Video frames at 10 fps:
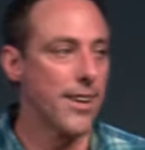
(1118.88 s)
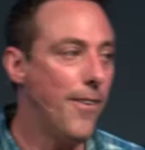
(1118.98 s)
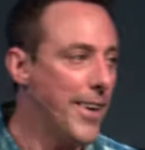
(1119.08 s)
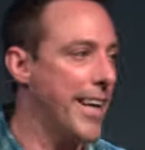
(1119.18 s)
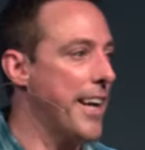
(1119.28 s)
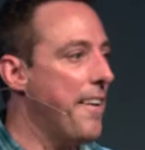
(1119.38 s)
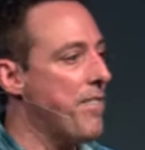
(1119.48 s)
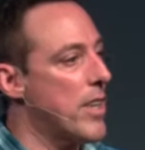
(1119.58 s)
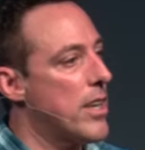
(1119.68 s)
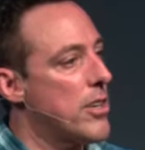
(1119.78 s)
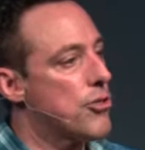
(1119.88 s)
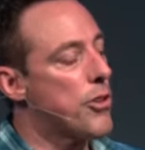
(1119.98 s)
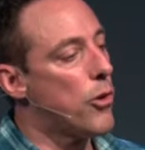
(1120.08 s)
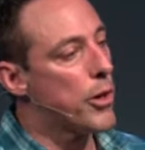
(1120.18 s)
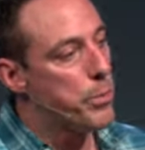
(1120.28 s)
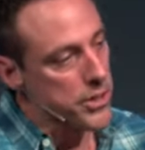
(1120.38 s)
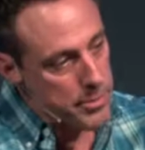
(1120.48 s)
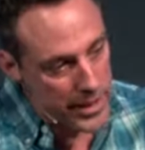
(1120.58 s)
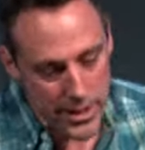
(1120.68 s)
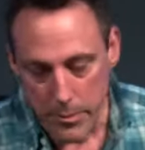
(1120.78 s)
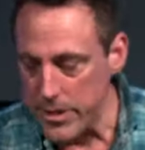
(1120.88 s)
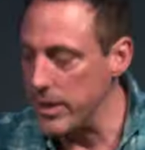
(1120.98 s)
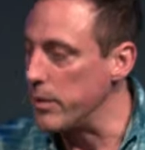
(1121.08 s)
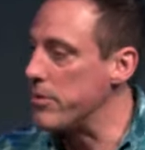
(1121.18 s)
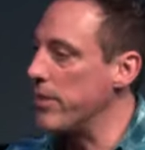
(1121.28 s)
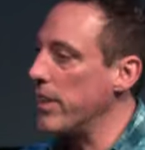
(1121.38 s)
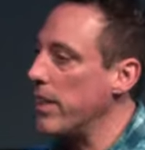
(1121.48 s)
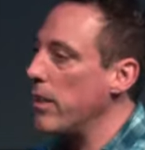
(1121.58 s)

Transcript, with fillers: Okay. So the Lord puts them in a deep sleep so they can